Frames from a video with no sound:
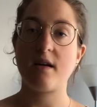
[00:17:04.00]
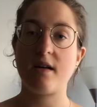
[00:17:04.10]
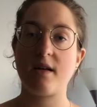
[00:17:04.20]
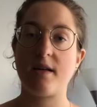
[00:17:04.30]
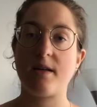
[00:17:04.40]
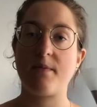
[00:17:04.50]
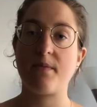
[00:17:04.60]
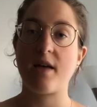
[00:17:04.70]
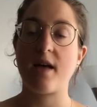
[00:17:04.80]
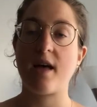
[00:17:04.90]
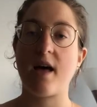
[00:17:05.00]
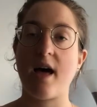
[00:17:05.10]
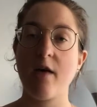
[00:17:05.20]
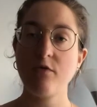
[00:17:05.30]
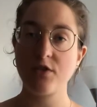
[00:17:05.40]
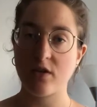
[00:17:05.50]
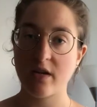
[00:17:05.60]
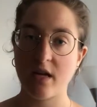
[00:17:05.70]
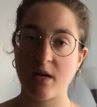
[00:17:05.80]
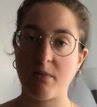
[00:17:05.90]
I was
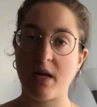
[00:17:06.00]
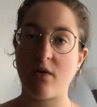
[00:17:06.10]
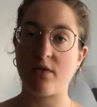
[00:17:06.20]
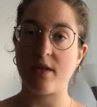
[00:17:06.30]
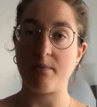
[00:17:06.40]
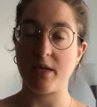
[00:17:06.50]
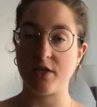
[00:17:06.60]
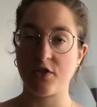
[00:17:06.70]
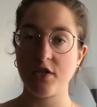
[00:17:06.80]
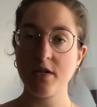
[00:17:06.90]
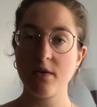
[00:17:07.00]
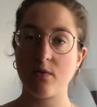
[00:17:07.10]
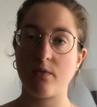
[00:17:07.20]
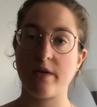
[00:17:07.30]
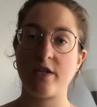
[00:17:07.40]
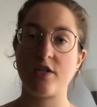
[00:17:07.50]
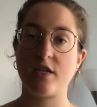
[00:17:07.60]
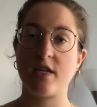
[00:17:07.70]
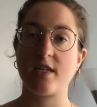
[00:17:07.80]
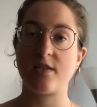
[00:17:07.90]
talking about the picture, which is
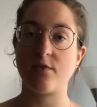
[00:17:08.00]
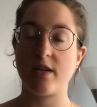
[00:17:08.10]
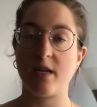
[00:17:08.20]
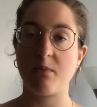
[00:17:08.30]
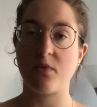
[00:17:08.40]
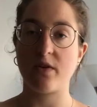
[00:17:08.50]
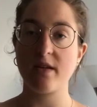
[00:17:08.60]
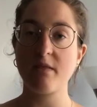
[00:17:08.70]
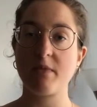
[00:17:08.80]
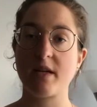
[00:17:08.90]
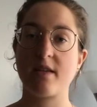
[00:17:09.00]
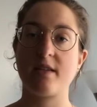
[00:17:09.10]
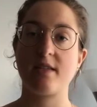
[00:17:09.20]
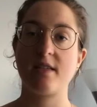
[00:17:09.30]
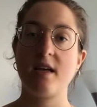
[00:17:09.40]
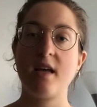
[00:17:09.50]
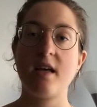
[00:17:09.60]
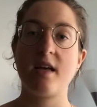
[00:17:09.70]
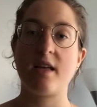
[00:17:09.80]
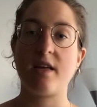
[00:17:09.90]
really important because
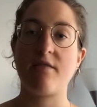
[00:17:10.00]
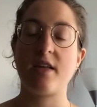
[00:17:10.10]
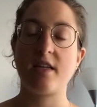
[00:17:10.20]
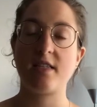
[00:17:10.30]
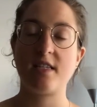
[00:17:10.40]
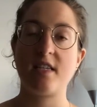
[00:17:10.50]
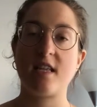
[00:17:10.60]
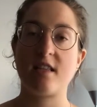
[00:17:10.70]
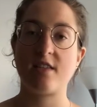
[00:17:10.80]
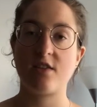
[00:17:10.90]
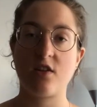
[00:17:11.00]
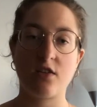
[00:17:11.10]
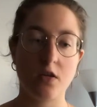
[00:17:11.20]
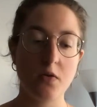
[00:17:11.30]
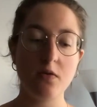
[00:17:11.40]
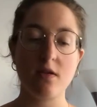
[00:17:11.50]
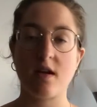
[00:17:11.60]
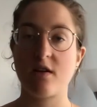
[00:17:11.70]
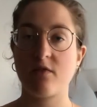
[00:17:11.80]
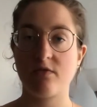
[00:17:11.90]
if they see that it's not you, they
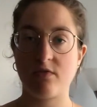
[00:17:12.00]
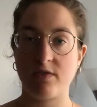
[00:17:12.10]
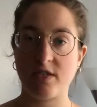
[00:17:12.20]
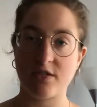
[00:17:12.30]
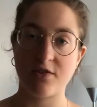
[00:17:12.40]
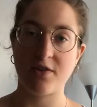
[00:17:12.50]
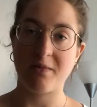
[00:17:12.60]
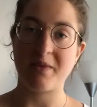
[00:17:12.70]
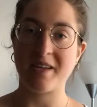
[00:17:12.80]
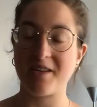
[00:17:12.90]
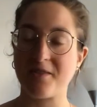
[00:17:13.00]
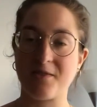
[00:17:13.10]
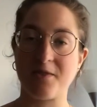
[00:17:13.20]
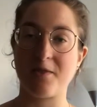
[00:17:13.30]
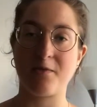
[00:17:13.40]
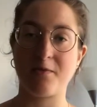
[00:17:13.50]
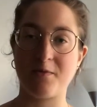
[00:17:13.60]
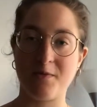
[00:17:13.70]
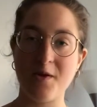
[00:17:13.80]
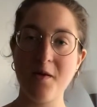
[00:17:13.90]
are going to reject your application. So
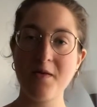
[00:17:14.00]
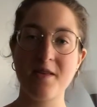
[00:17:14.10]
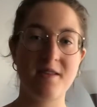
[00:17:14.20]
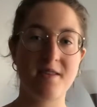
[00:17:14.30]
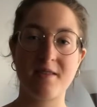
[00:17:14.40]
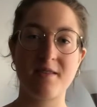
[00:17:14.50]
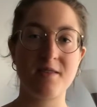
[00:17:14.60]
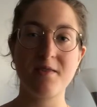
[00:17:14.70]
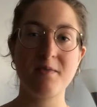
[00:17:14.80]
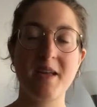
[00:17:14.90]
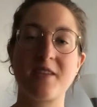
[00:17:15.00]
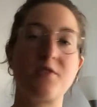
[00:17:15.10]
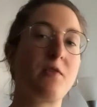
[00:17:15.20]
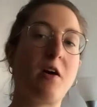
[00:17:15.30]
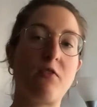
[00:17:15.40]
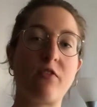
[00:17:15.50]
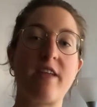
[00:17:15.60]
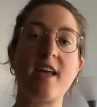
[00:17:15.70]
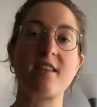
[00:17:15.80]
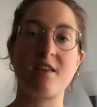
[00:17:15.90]
don't make a joke out of
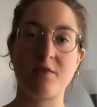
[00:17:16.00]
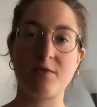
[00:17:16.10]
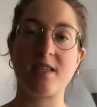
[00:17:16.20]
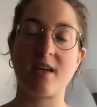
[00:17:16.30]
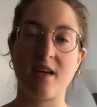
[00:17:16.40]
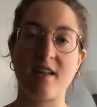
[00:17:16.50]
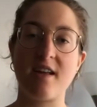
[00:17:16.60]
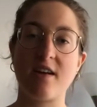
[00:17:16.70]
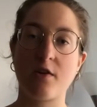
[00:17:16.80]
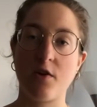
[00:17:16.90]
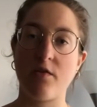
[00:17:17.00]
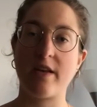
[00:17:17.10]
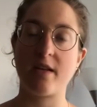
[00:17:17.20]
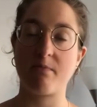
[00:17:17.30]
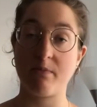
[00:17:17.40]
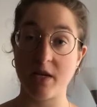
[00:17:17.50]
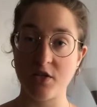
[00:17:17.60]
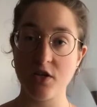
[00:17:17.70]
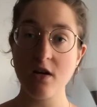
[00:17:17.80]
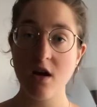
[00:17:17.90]
that and use an accurate
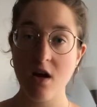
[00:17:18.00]
picture